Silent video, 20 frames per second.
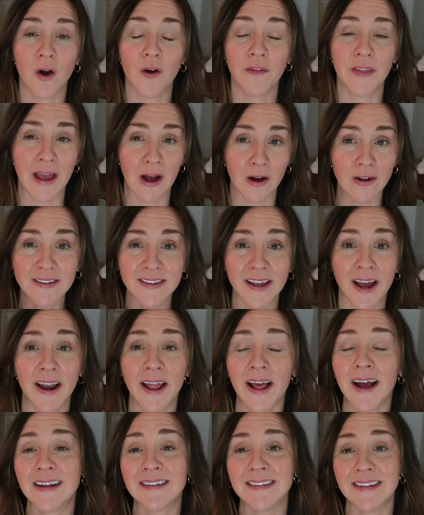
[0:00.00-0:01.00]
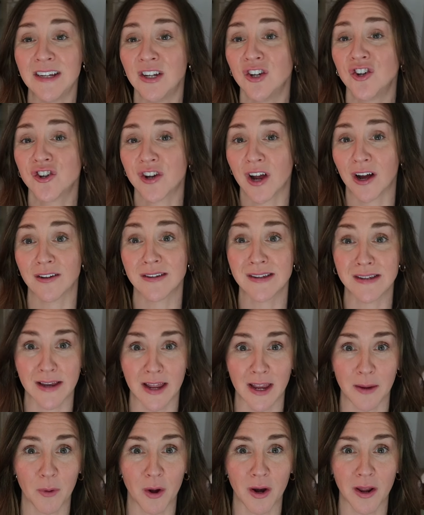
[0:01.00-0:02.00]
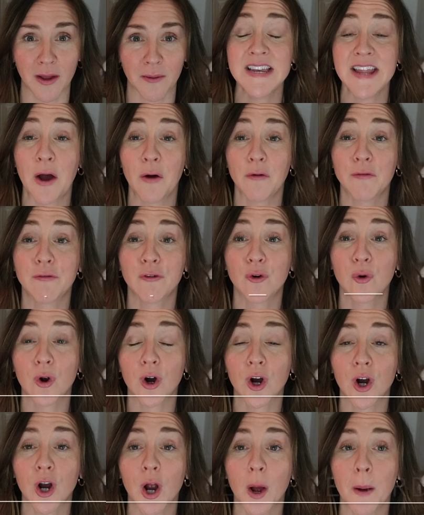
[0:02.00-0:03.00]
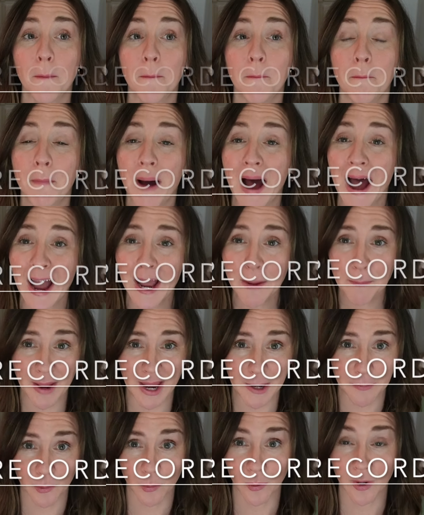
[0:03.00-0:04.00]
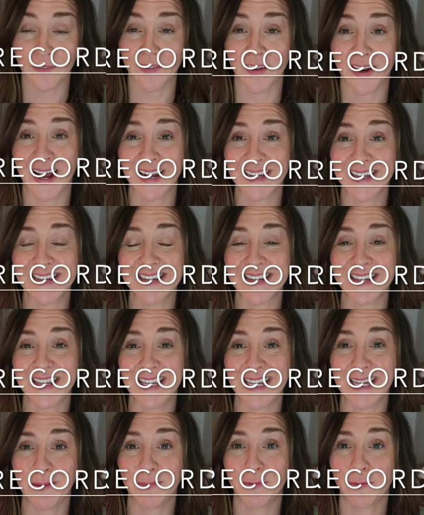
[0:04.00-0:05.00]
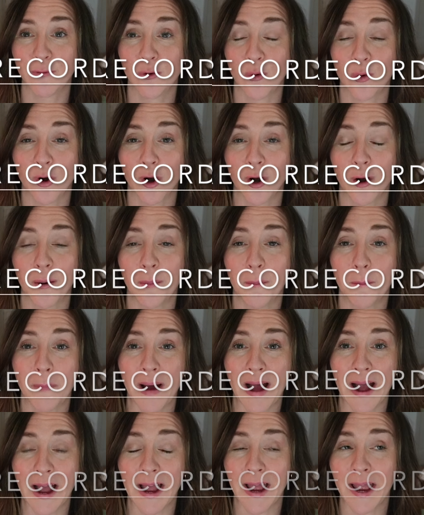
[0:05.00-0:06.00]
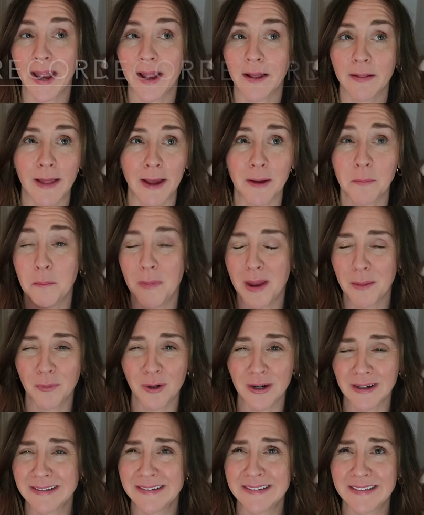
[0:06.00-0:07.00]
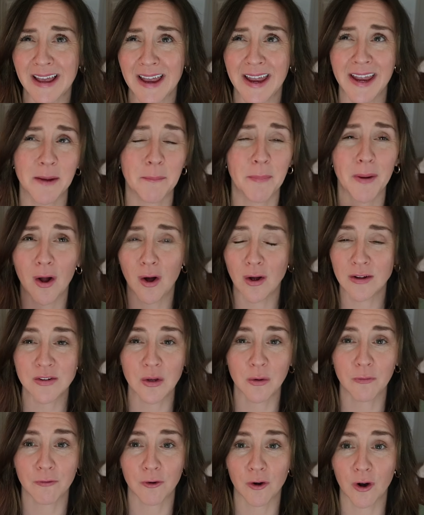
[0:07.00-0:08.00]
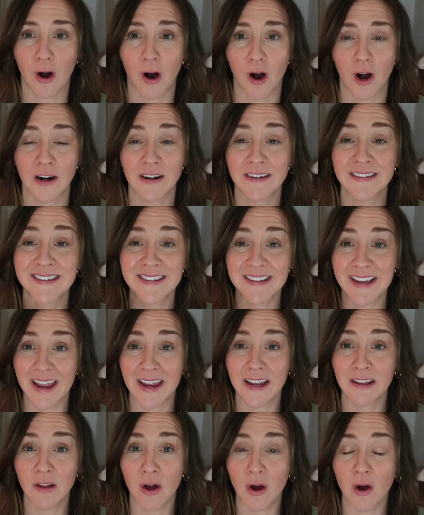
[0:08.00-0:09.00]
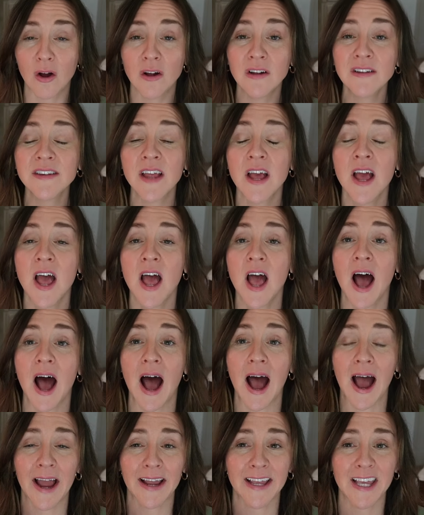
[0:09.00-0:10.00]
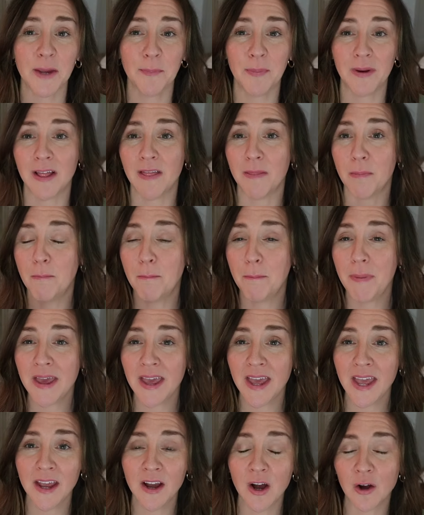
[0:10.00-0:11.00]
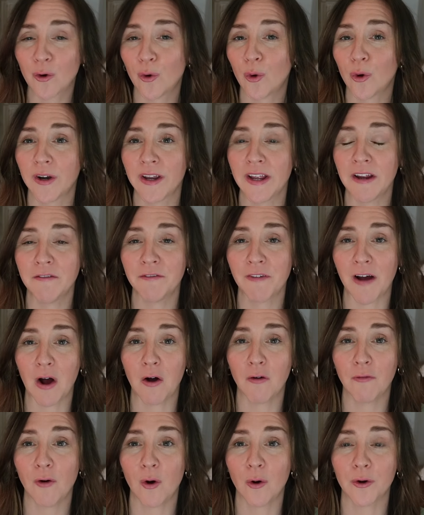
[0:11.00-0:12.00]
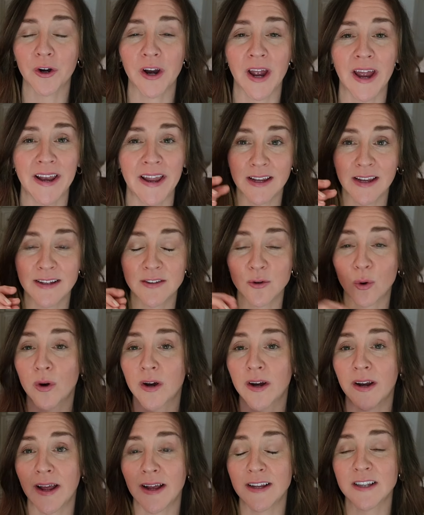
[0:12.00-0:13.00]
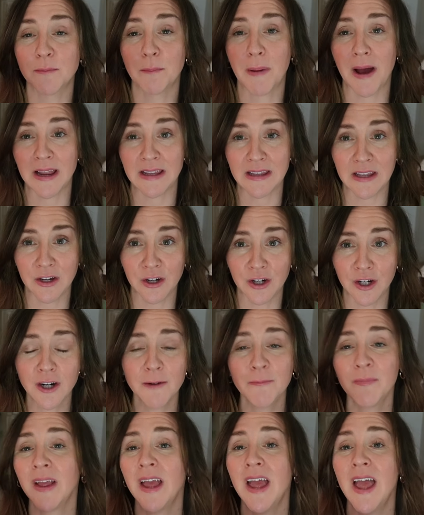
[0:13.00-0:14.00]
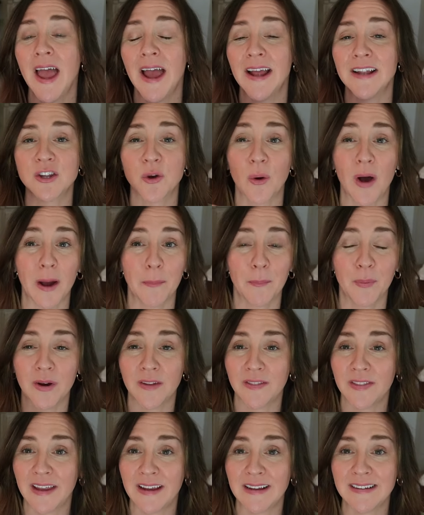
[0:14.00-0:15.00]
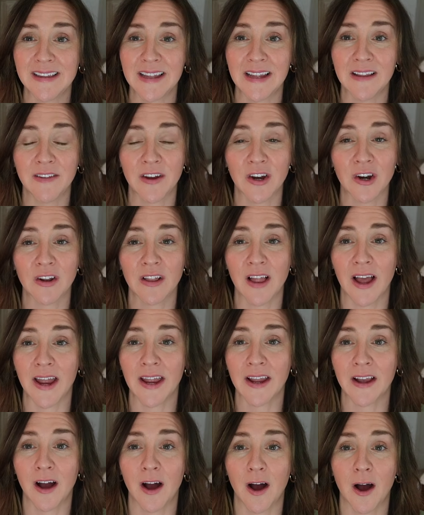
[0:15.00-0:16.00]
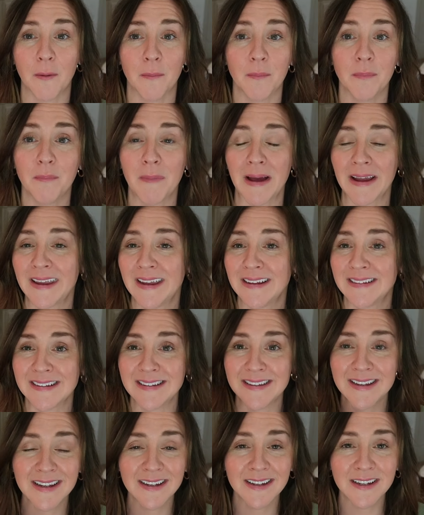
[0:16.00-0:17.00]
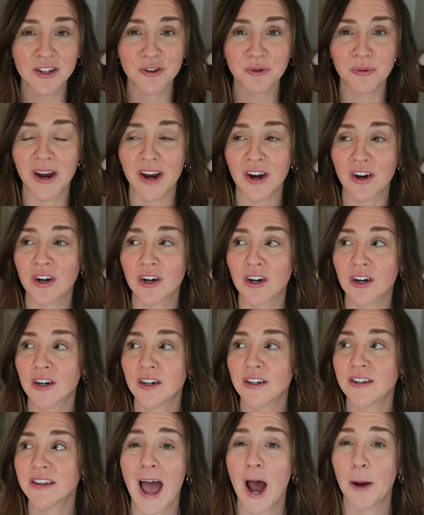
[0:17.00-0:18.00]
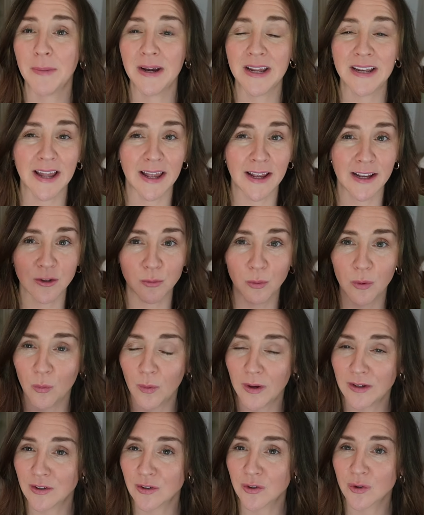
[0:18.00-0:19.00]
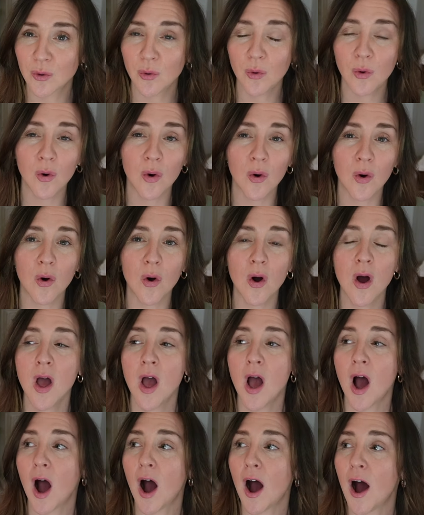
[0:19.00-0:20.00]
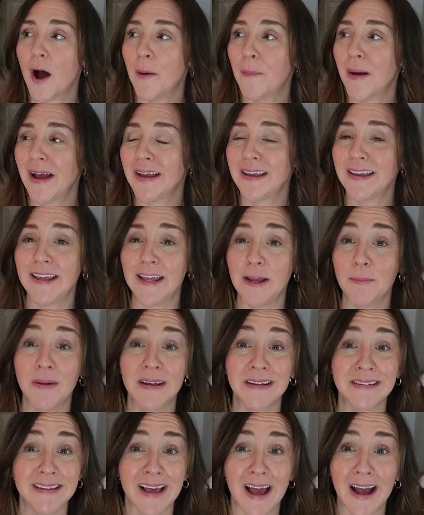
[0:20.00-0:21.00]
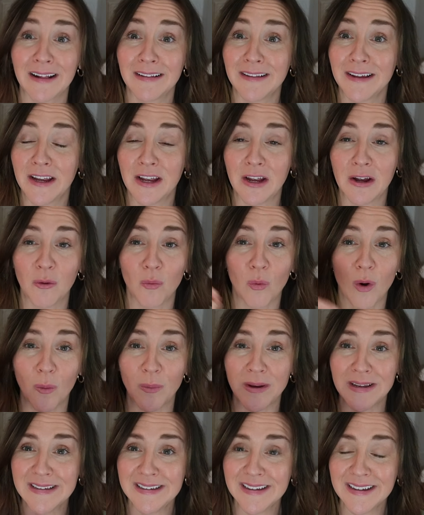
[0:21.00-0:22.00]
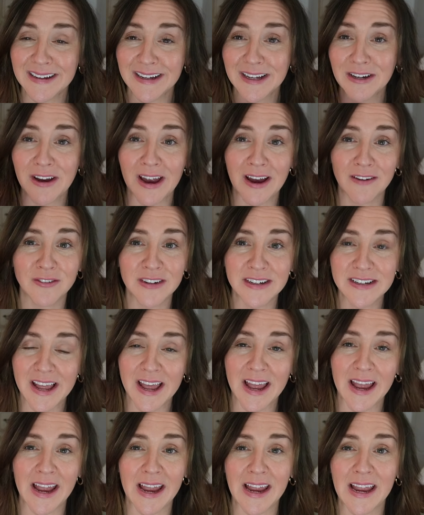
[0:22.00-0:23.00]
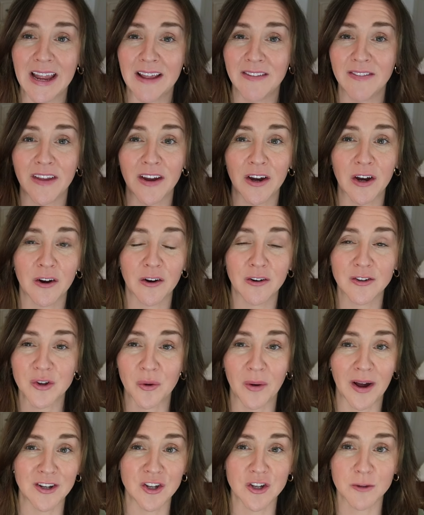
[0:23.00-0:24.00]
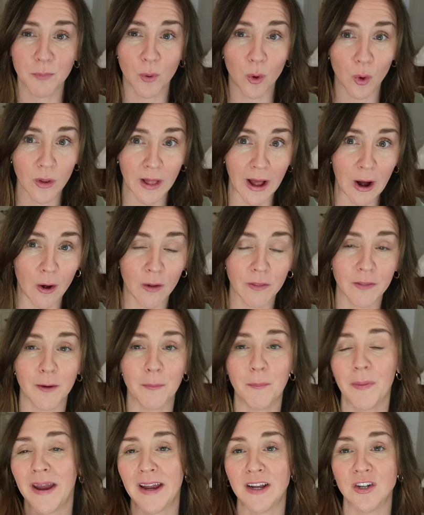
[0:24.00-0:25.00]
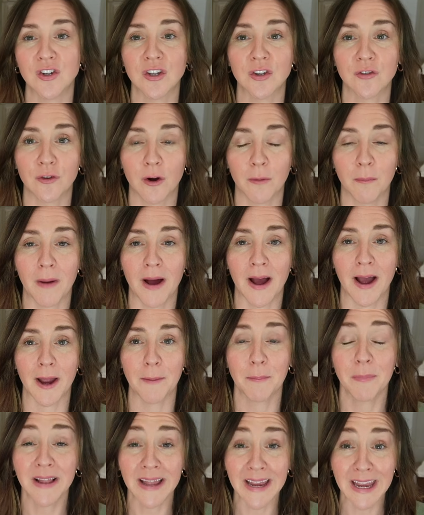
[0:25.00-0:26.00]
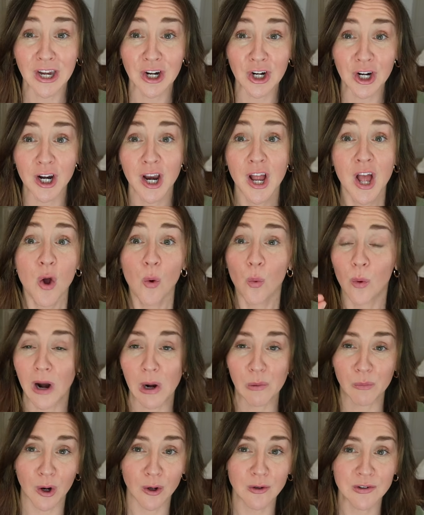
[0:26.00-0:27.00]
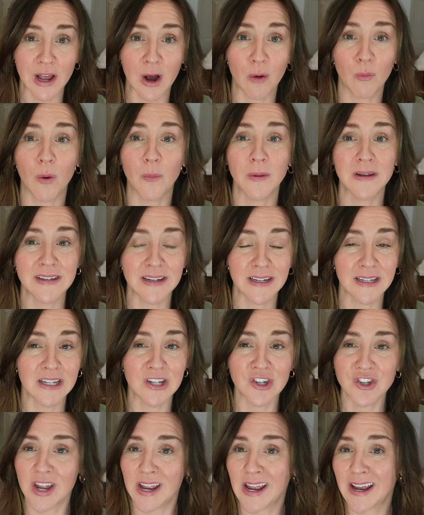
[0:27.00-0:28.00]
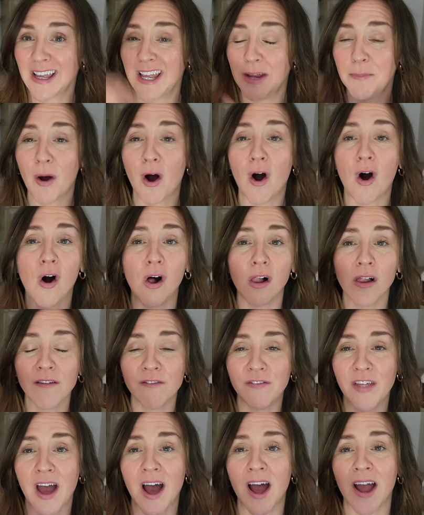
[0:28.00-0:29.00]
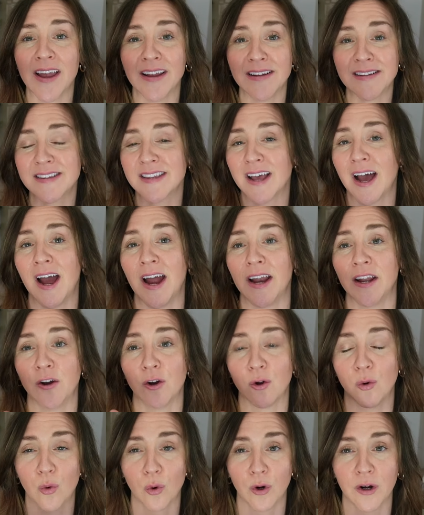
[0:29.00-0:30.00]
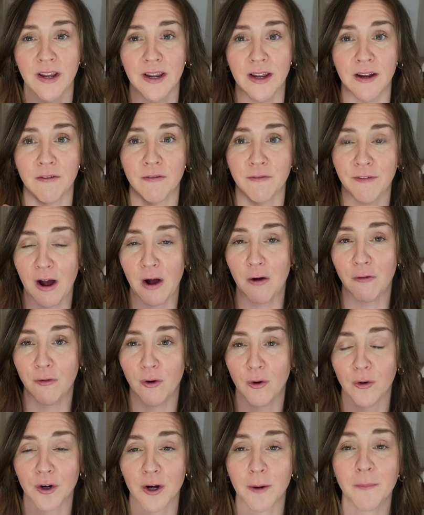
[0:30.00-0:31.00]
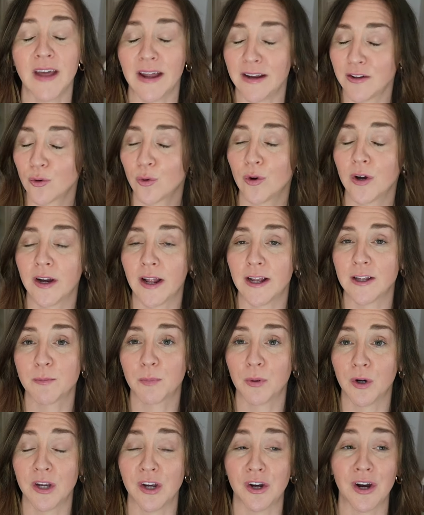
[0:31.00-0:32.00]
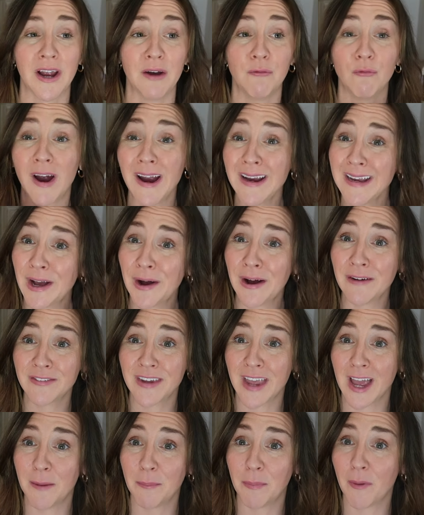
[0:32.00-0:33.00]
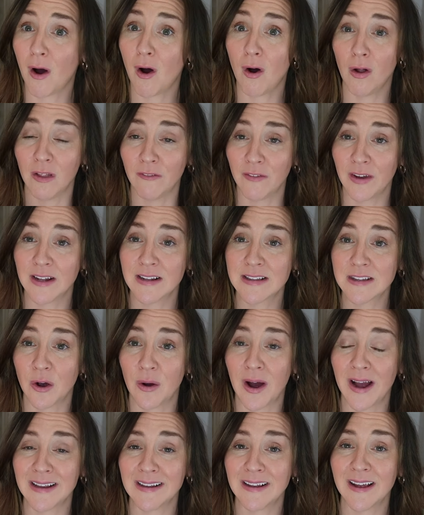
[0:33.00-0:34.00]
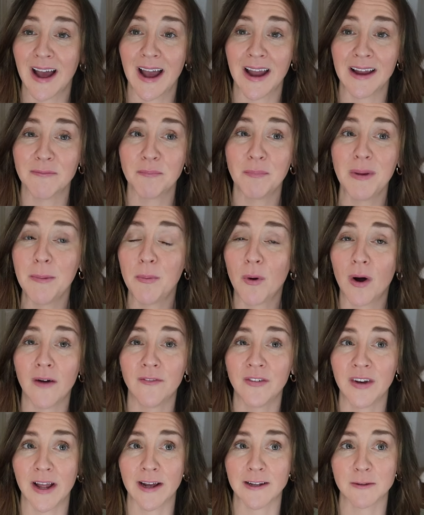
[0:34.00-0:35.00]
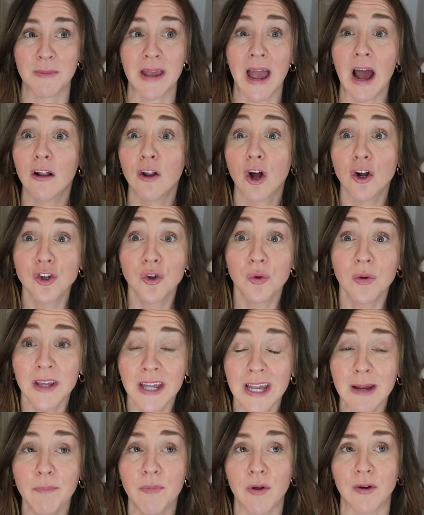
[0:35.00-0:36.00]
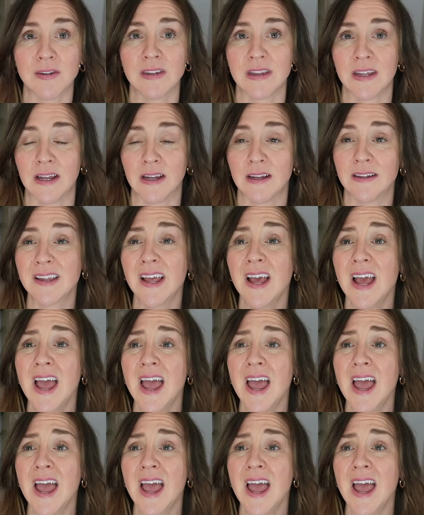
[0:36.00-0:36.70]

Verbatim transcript: on the outside has each child's name on it. Now for my paperwork that I need to keep for my like memory's sake, but also for our state laws, I keep in a big accordion file folder and it's organized by year. And so I put things in there like um, my kids' attendance records, how many days we went to school. Um, I keep exactly what we did every day in there. So I just pull out the pages from my planner where I wrote down what we did each day. I keep all of that inside an accordion file folder that is organized per year. And right now I've kept all of it. So I, I people often ask me, how long do you keep those things?